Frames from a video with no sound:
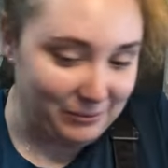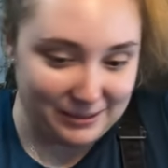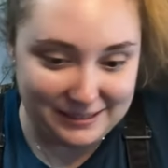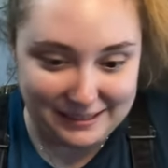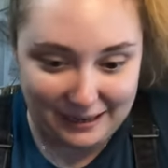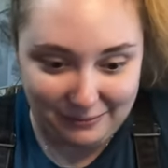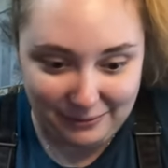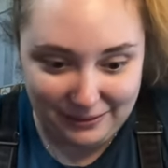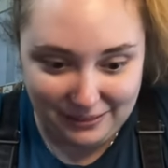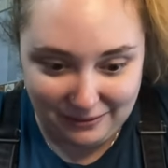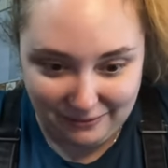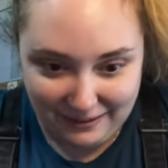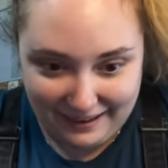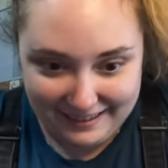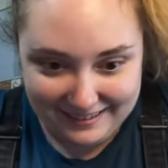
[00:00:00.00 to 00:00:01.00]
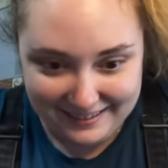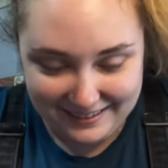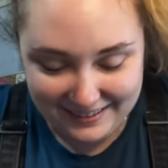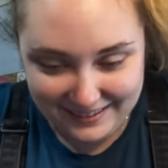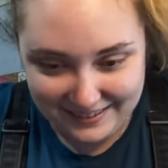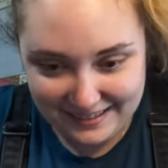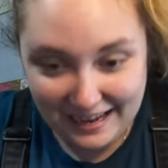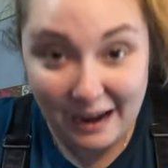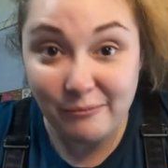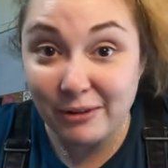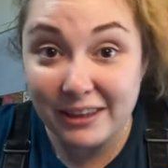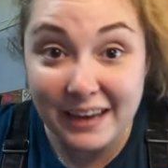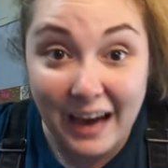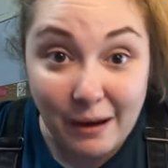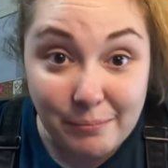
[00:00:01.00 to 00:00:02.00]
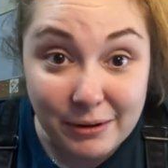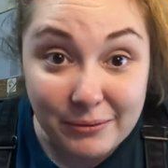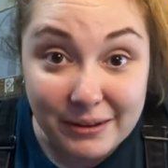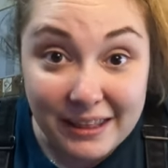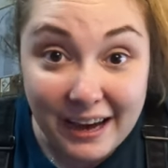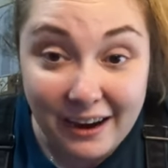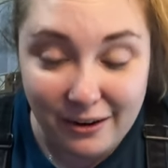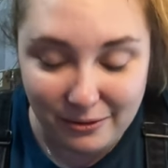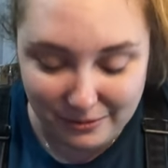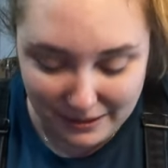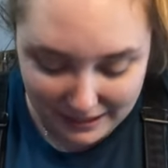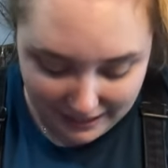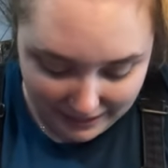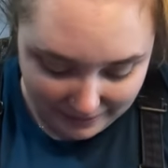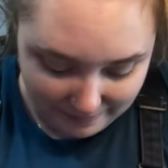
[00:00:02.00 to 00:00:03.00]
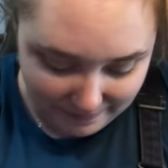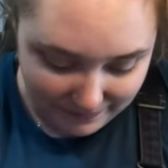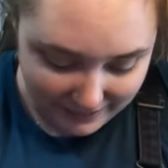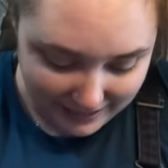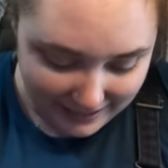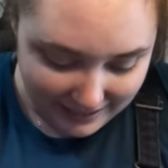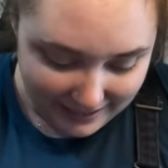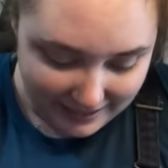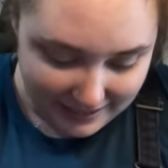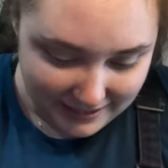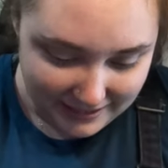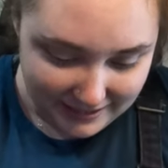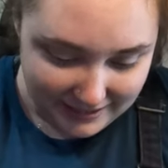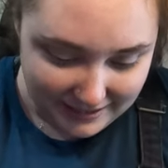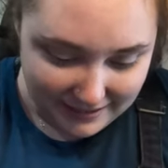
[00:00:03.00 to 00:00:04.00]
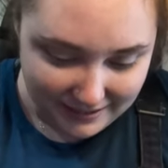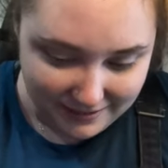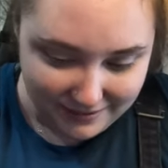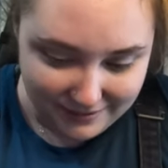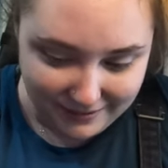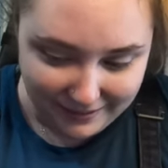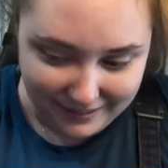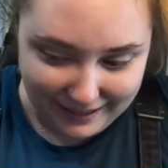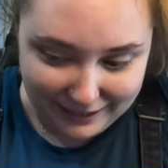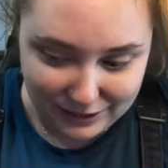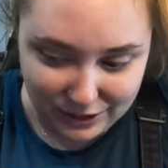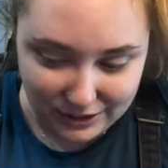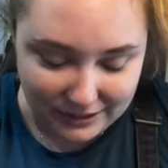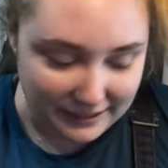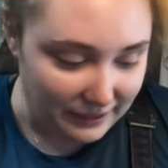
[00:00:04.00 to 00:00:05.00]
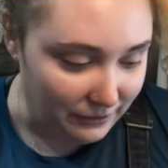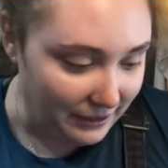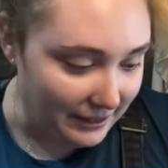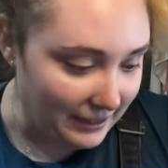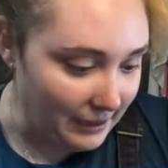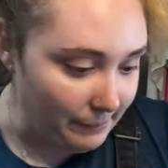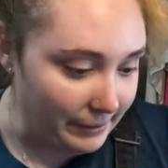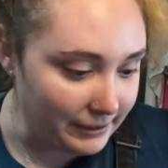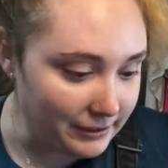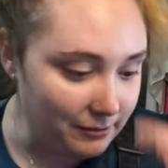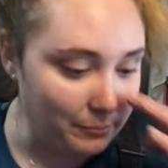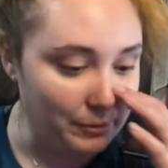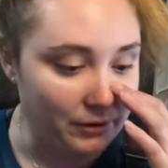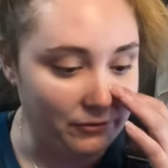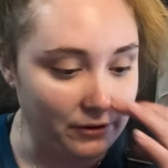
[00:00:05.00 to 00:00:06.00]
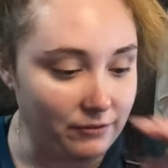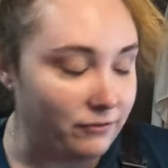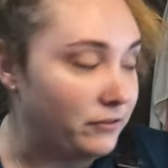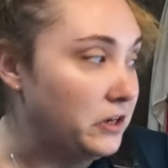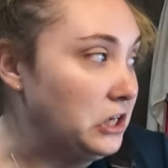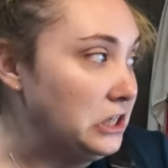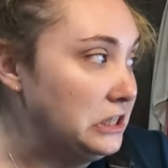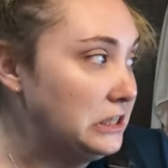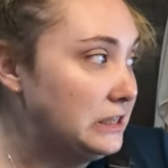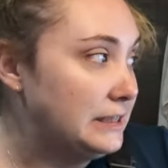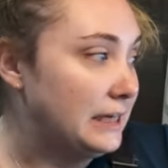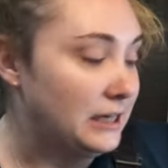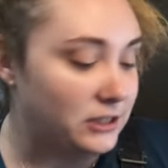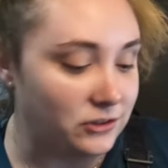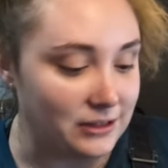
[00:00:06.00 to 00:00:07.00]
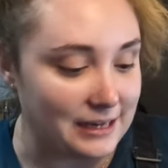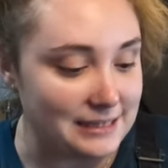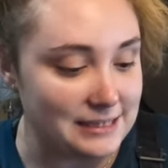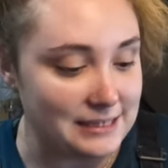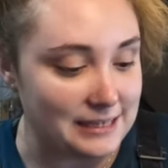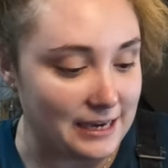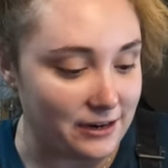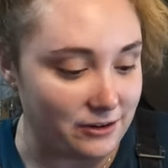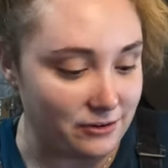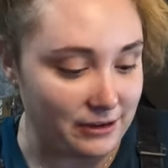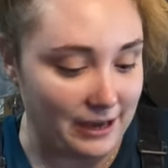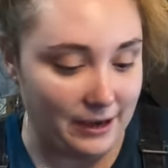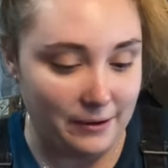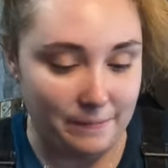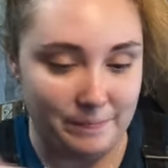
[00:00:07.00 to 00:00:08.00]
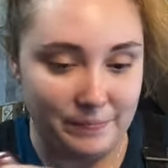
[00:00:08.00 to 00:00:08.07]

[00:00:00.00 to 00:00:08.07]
We're done with the red. I'm really happy with how um, that turned out. I think I picked the perfect font, so that's exciting. Okay.